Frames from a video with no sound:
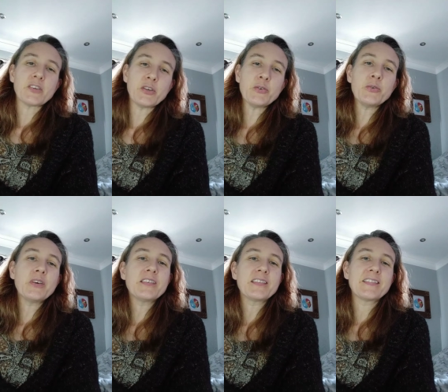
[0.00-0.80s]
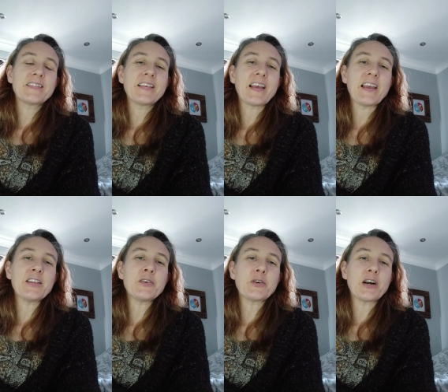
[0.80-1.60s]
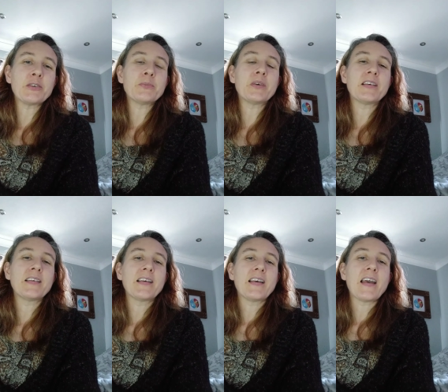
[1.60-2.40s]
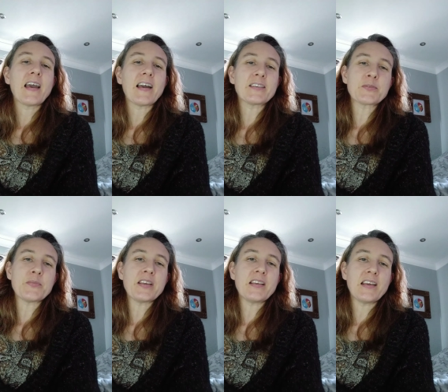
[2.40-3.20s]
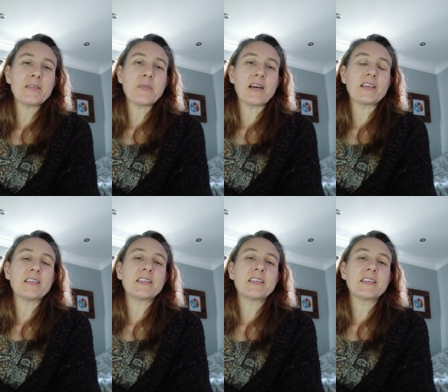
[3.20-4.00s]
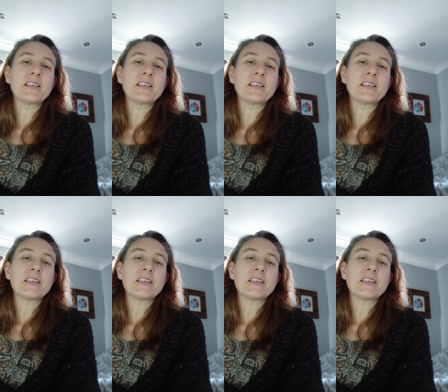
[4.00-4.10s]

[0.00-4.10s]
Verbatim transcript: You in your home, and me in mine